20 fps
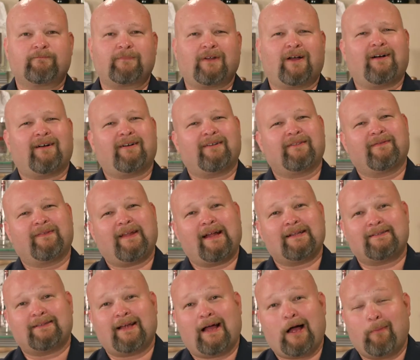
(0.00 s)
Oh,
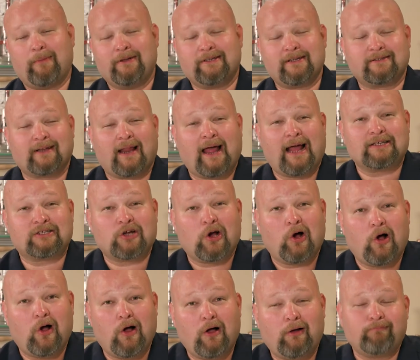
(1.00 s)
that sound means it's last
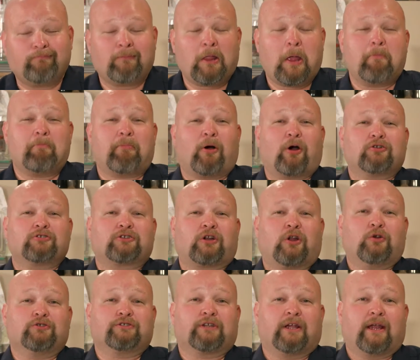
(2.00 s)
call. Bar's
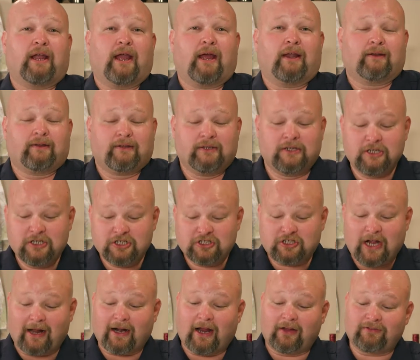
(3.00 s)
closing again.
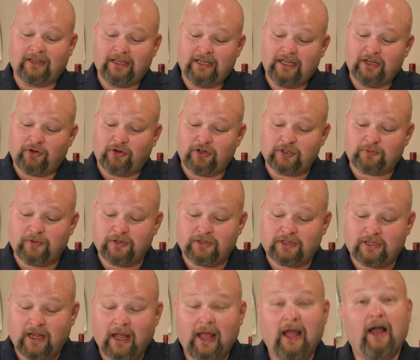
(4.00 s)
Shout out to E.
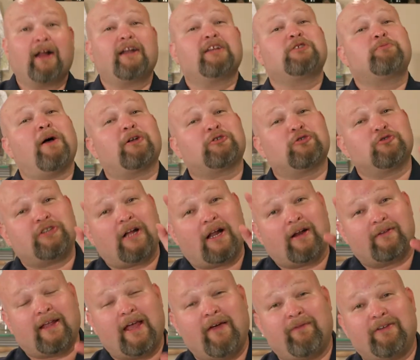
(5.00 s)
Krispers and a special shout
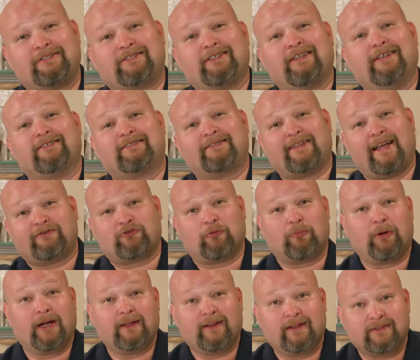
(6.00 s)
out to Heavy Seas. Thanks for
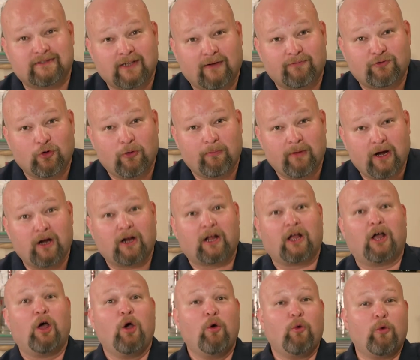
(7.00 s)
bringing this stuff to
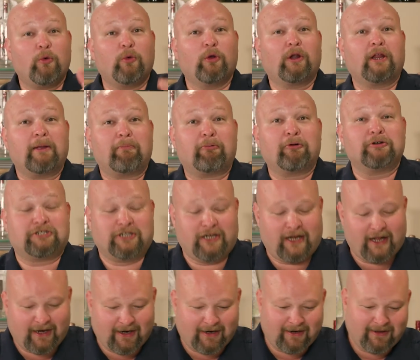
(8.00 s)
America. We really
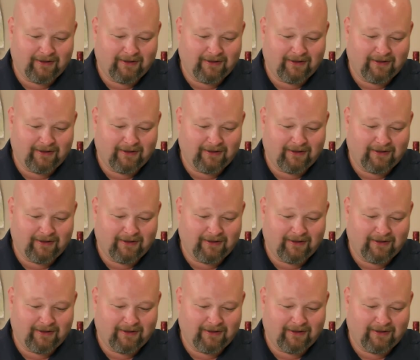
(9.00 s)
appreciate it.